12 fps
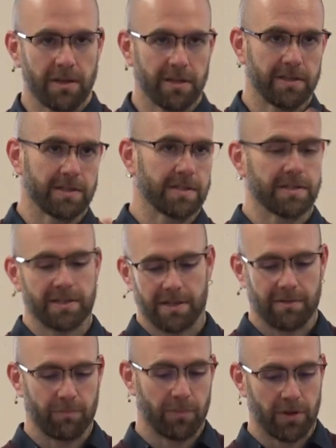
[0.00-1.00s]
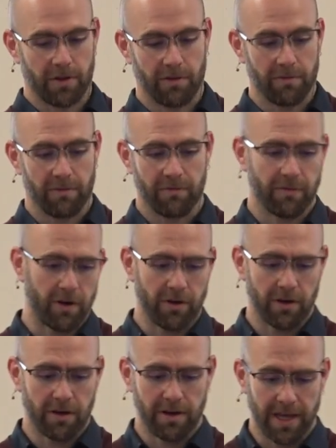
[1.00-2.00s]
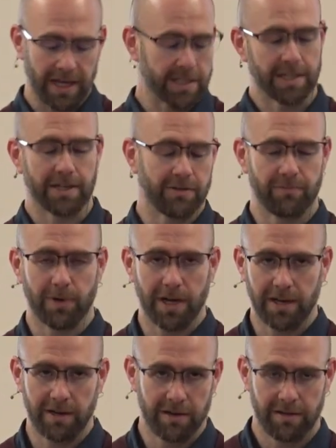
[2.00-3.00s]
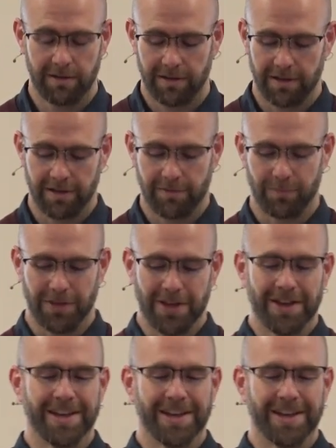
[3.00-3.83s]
This foreign accent of mine